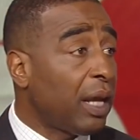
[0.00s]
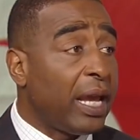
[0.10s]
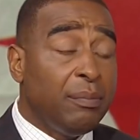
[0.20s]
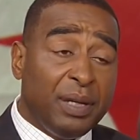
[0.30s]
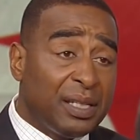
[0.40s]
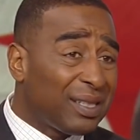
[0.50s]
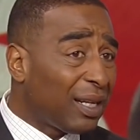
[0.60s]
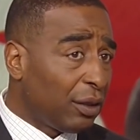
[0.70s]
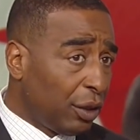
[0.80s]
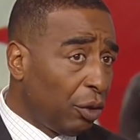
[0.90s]
A B said a
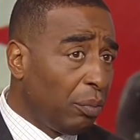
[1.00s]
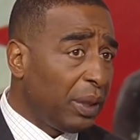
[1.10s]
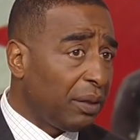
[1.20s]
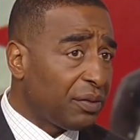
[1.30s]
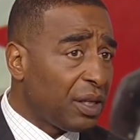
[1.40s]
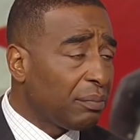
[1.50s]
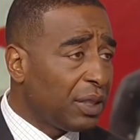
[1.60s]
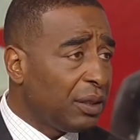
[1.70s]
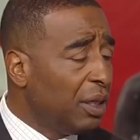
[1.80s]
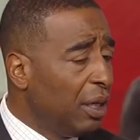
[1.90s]
little bit of
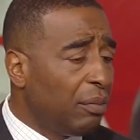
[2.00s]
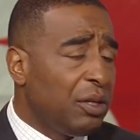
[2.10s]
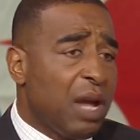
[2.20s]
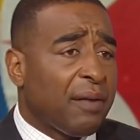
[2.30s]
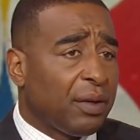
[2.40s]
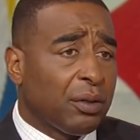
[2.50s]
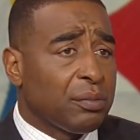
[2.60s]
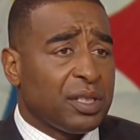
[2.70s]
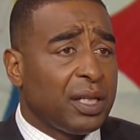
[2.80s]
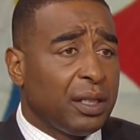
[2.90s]
something, but you haven't heard him
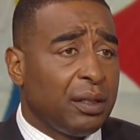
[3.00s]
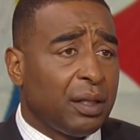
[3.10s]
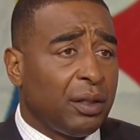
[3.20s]
say anything.